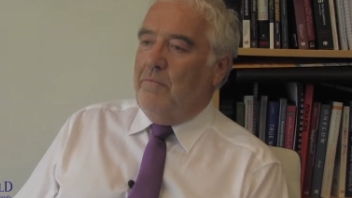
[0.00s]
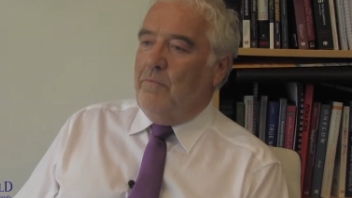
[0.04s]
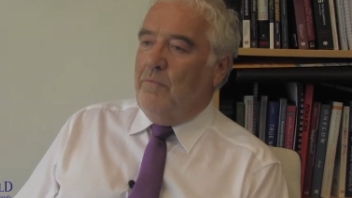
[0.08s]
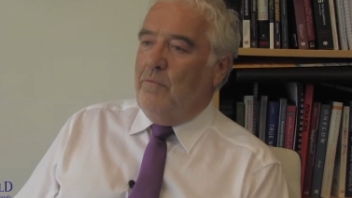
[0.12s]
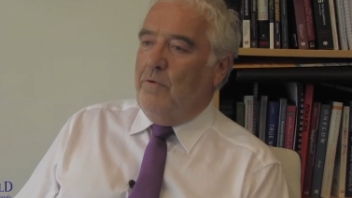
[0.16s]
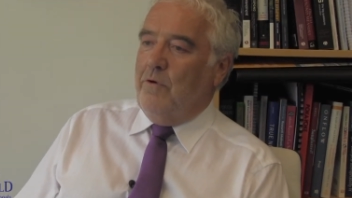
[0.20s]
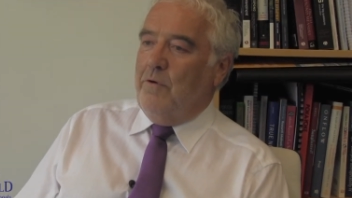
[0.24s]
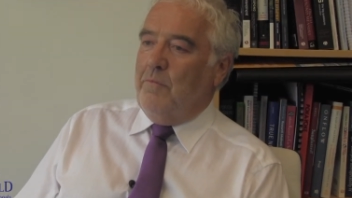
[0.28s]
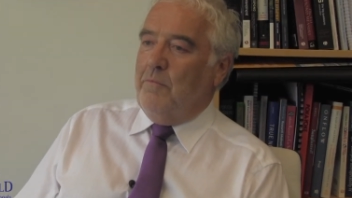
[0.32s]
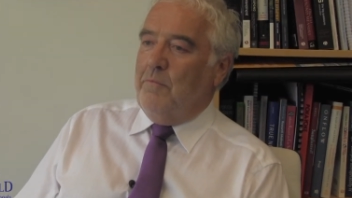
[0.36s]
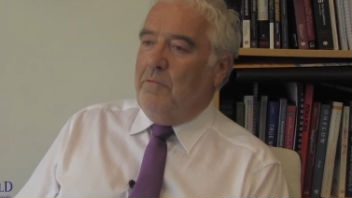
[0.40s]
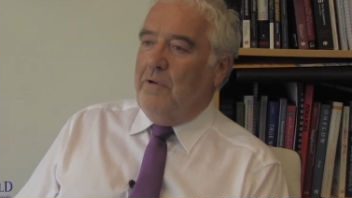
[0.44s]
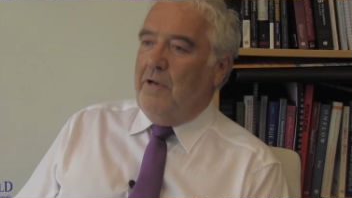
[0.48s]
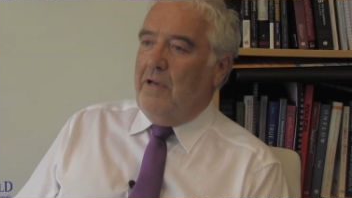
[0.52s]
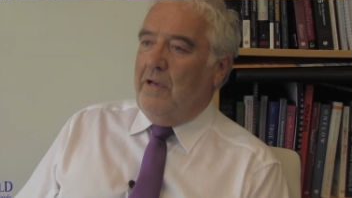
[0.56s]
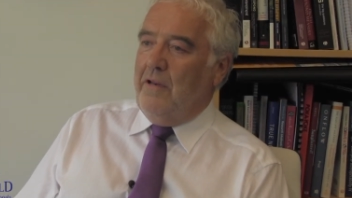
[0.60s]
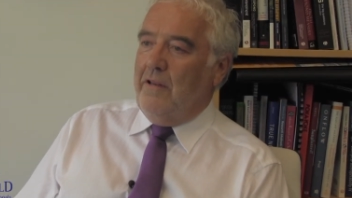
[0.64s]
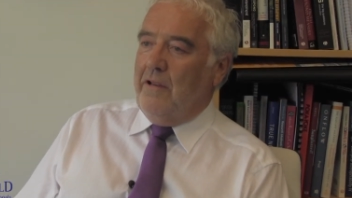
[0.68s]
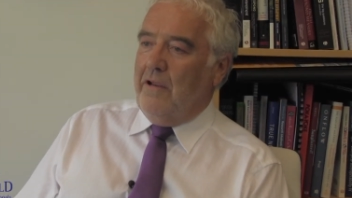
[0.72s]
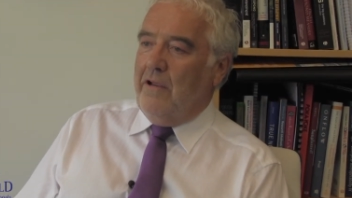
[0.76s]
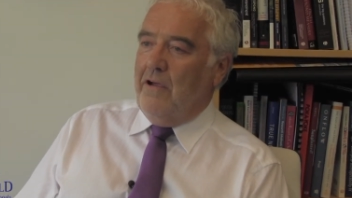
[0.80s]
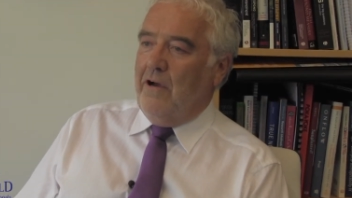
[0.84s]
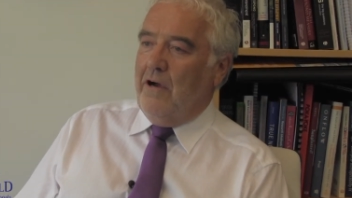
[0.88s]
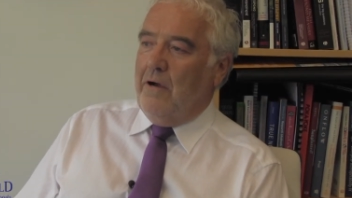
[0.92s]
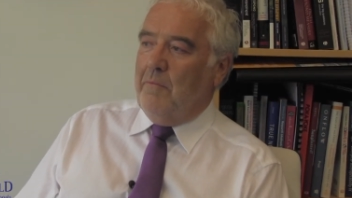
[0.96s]
would be
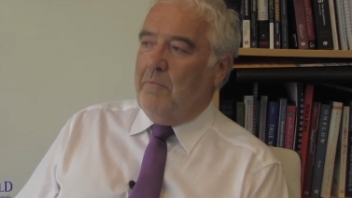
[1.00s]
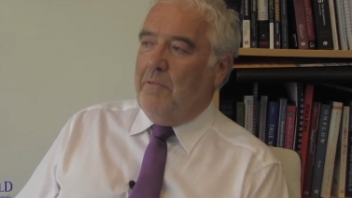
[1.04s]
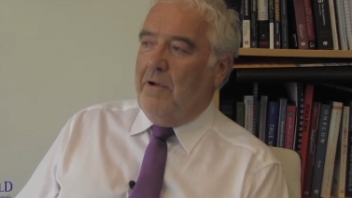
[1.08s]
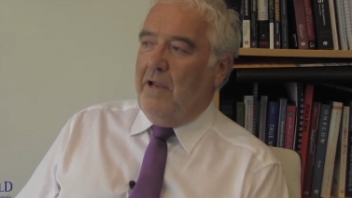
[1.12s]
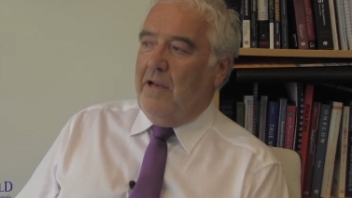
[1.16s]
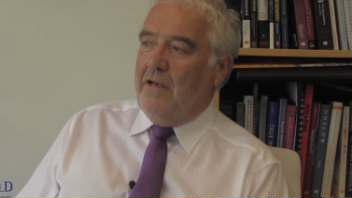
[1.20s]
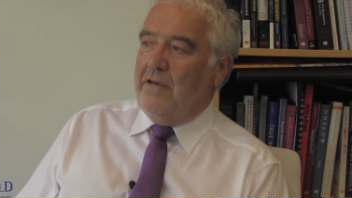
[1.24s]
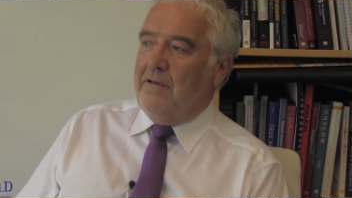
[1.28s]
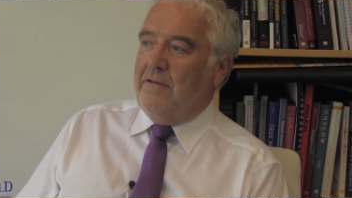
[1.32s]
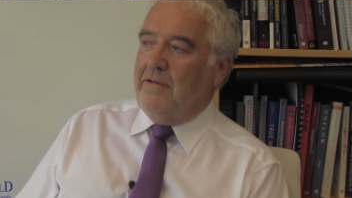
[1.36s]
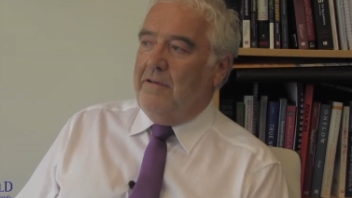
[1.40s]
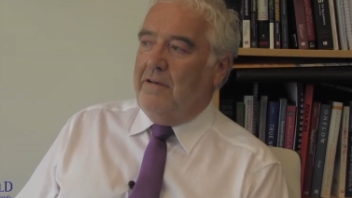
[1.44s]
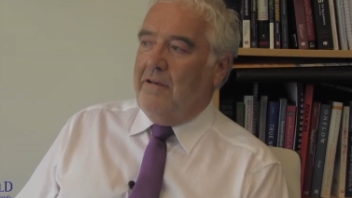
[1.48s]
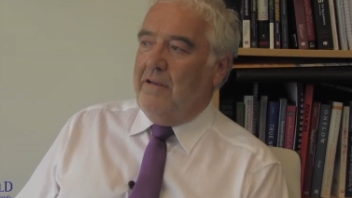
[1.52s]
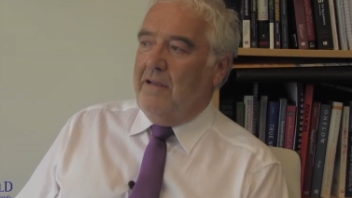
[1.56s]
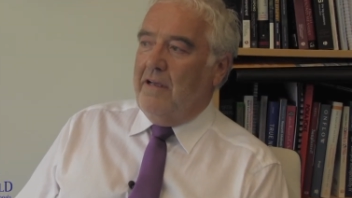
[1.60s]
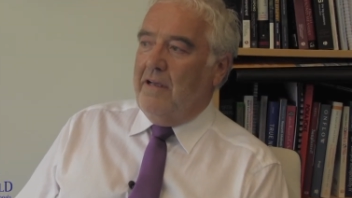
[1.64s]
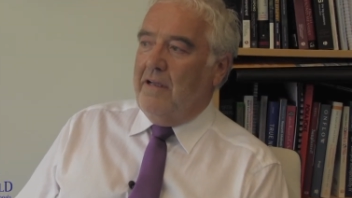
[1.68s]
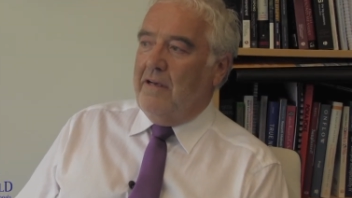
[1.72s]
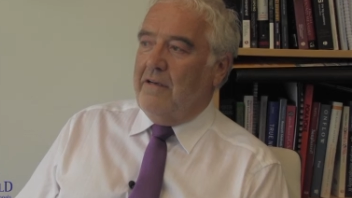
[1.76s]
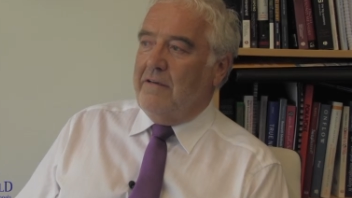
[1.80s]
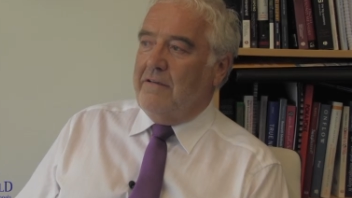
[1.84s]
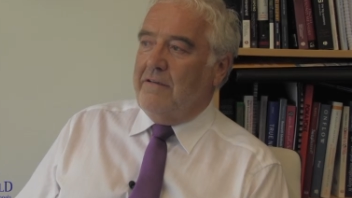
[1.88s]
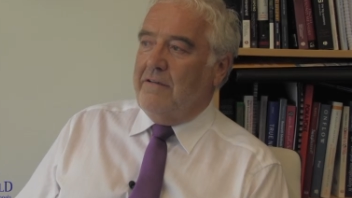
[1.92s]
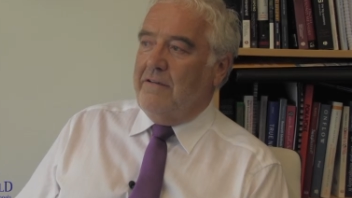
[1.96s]
the car plant
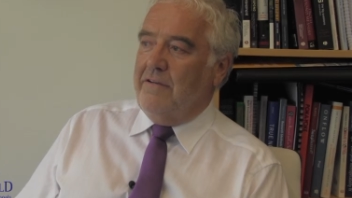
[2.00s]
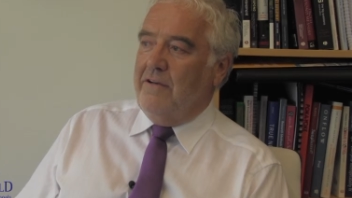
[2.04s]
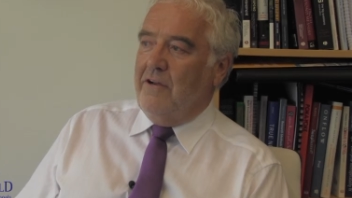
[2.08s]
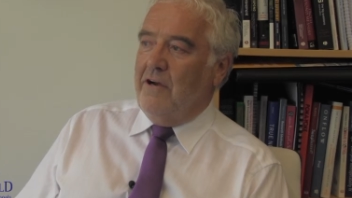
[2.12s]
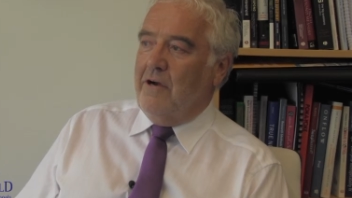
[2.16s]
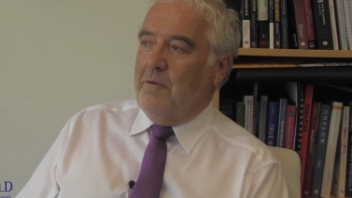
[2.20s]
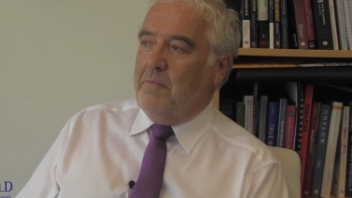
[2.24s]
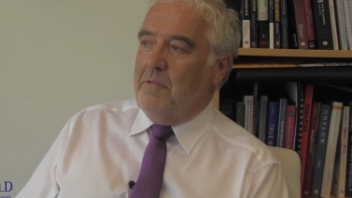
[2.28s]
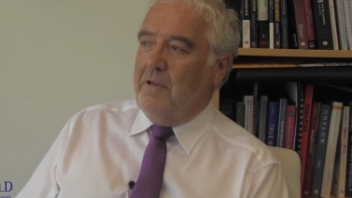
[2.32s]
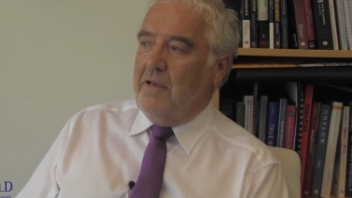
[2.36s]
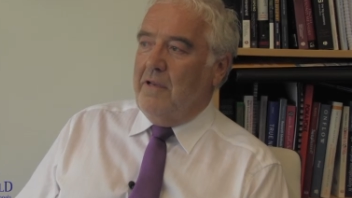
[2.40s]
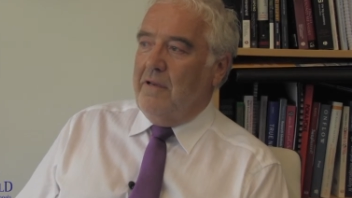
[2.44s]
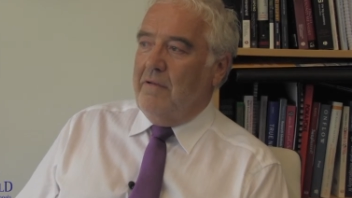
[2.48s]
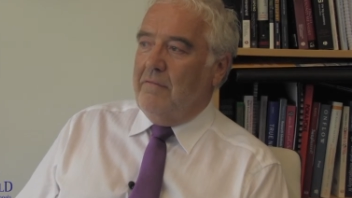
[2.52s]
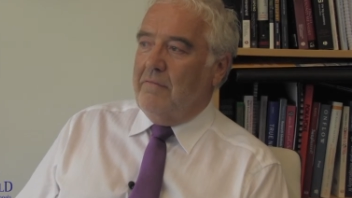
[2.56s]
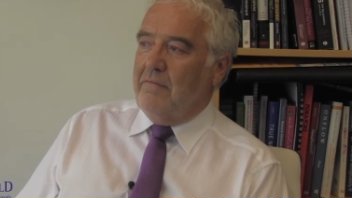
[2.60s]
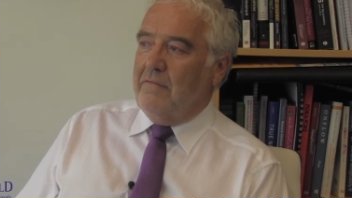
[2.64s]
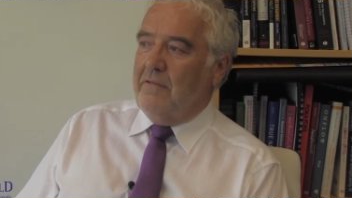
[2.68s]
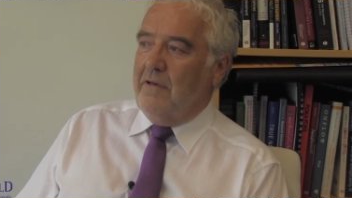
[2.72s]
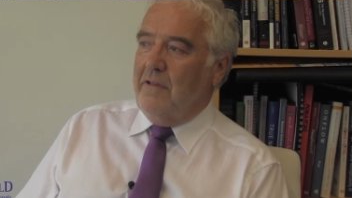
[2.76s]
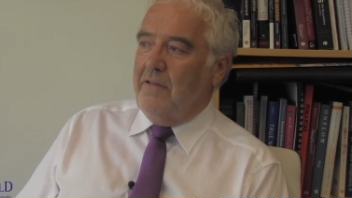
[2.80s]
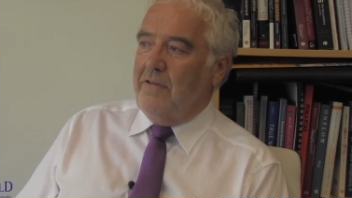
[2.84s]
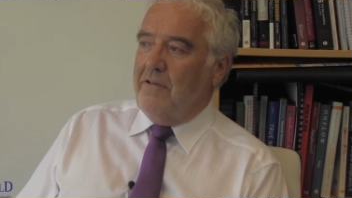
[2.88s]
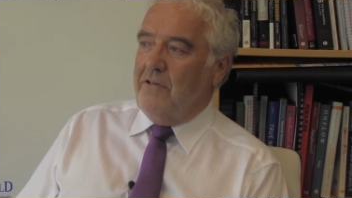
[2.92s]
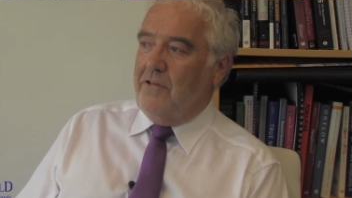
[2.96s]
at Derby,
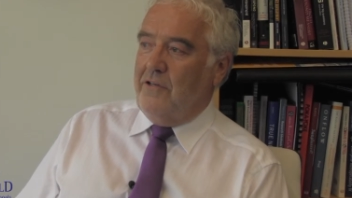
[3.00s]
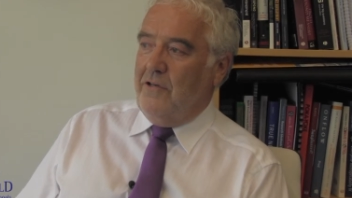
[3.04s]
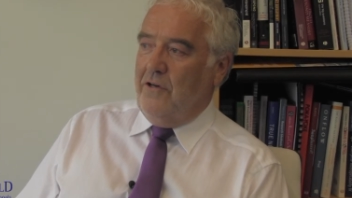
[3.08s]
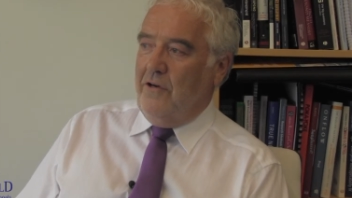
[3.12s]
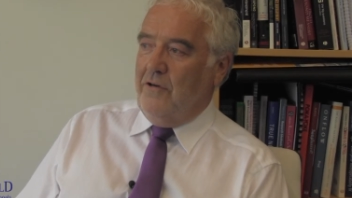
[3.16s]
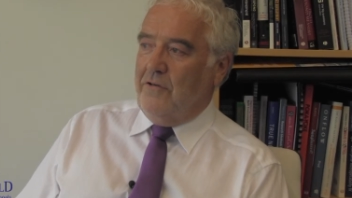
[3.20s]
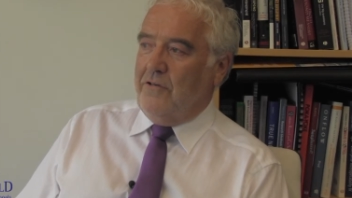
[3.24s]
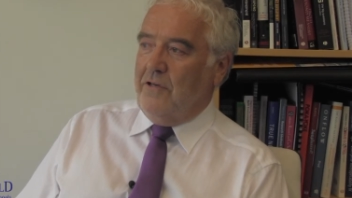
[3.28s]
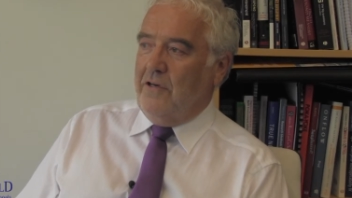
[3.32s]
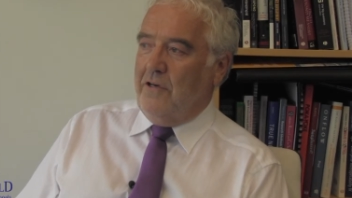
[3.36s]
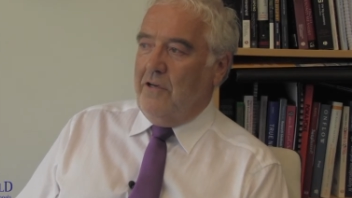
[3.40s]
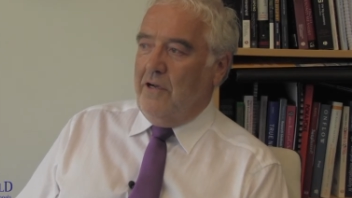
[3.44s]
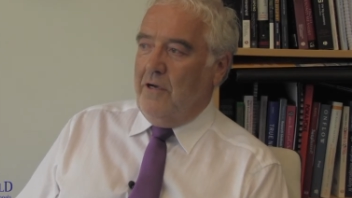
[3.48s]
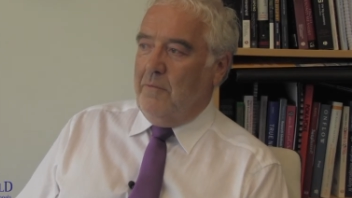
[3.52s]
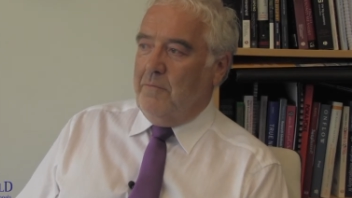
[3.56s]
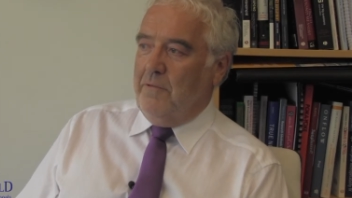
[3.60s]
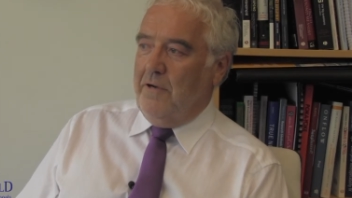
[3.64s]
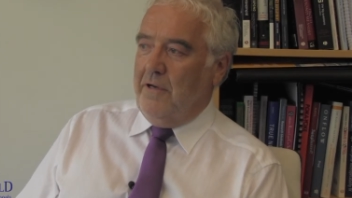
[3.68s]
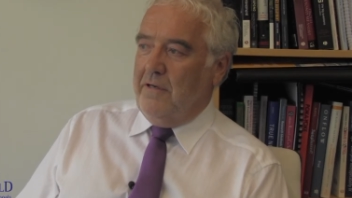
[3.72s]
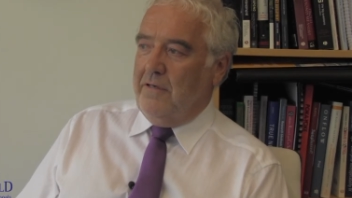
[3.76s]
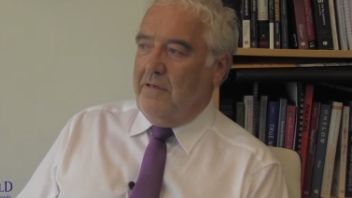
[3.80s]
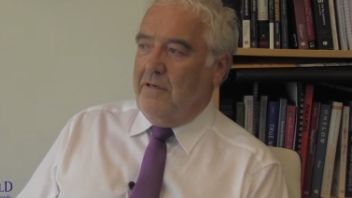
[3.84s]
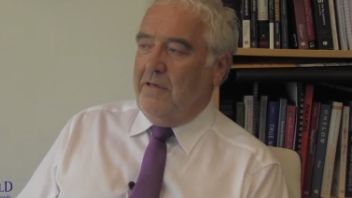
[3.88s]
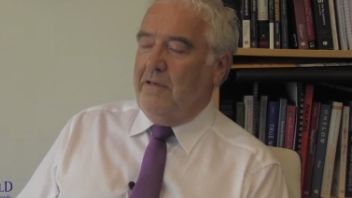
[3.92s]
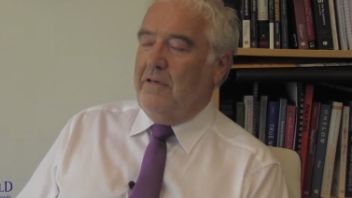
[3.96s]
the Toyota car
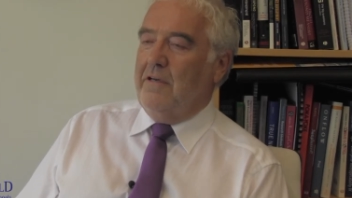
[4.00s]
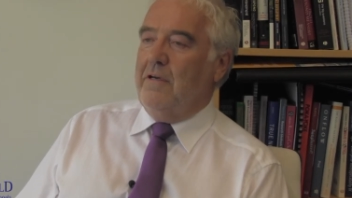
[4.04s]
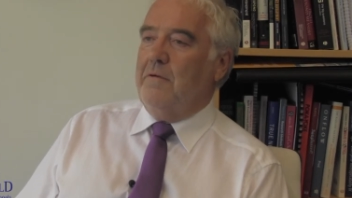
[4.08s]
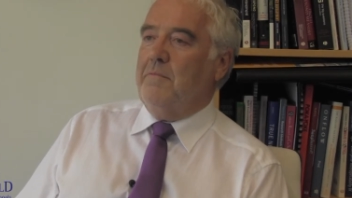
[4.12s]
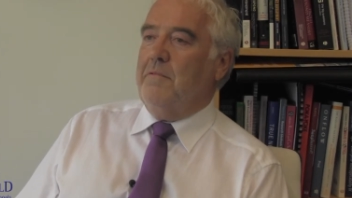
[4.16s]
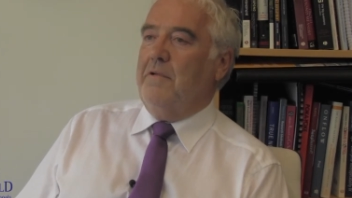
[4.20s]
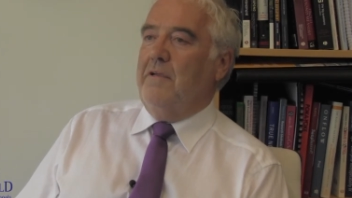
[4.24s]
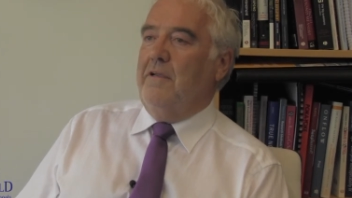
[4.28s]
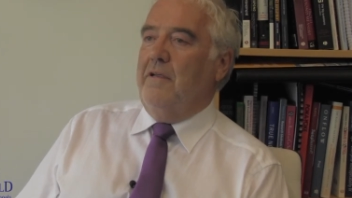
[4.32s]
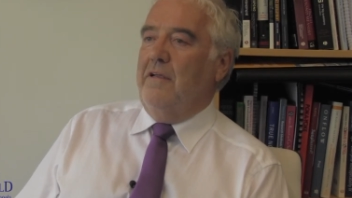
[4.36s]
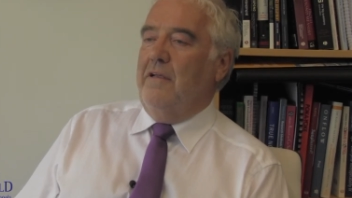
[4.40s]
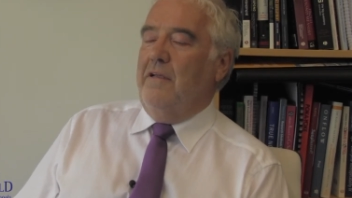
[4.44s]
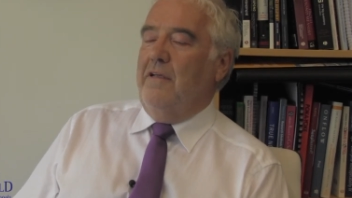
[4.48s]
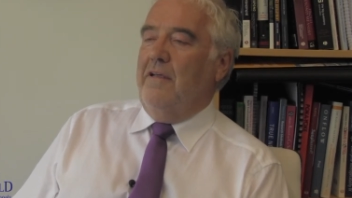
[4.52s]
plant at Derby.